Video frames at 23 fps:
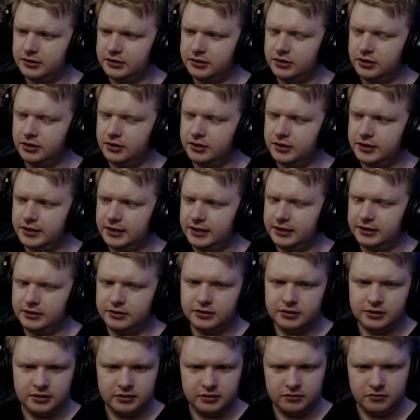DOS
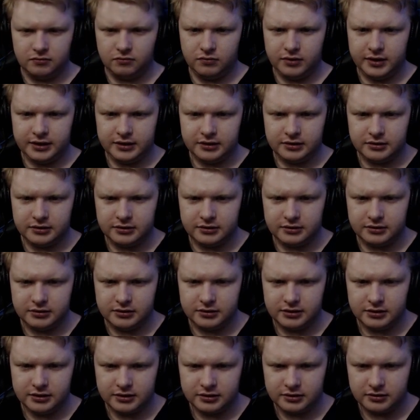is
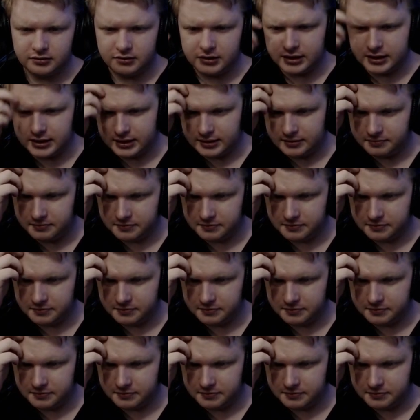Windows quick game.